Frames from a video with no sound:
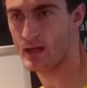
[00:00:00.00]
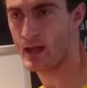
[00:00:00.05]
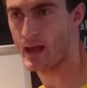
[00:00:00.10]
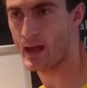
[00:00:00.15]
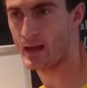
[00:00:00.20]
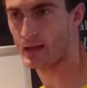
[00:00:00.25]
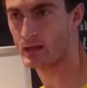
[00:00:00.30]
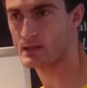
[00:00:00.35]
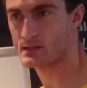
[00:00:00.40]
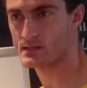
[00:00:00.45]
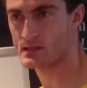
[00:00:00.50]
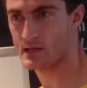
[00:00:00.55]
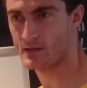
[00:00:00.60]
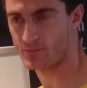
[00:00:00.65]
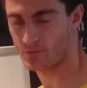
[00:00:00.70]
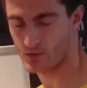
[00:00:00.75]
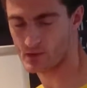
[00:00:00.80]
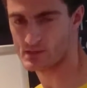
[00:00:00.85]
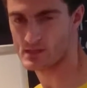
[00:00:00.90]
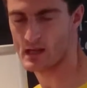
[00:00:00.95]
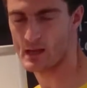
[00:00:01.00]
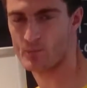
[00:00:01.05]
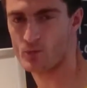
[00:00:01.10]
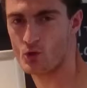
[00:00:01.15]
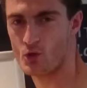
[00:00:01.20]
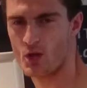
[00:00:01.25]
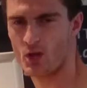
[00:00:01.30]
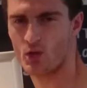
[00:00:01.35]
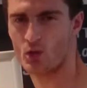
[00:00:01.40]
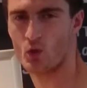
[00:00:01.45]
And let's say, for example,
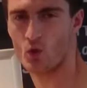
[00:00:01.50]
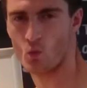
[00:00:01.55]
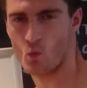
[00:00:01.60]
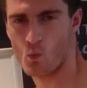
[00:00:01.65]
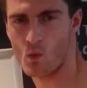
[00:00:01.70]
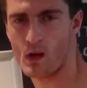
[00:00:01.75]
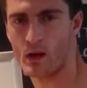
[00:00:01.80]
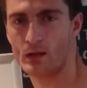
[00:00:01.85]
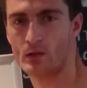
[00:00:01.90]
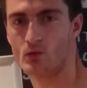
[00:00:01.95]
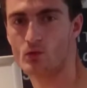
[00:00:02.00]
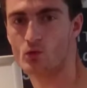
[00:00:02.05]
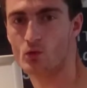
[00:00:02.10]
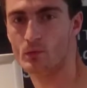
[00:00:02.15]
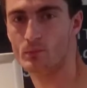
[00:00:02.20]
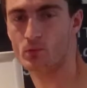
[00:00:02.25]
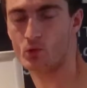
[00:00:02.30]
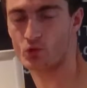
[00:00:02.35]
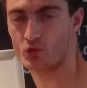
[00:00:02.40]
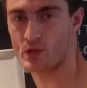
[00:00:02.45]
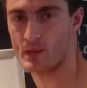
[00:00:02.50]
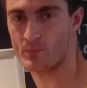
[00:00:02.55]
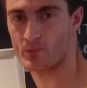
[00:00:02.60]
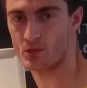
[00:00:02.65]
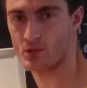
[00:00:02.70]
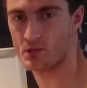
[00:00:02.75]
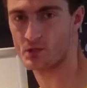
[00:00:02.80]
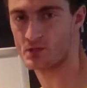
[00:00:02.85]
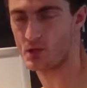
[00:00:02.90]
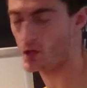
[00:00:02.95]
you can do 1 good push-up
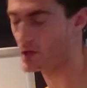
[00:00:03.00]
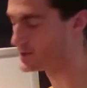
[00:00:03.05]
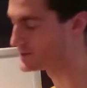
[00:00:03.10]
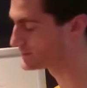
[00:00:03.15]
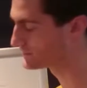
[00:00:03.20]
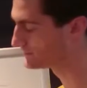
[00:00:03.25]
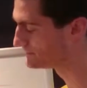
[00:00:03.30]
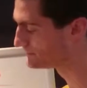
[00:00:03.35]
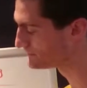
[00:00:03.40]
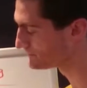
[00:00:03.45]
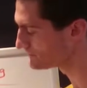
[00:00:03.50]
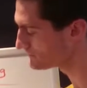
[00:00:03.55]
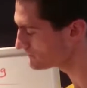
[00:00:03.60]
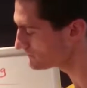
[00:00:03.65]
on your toes.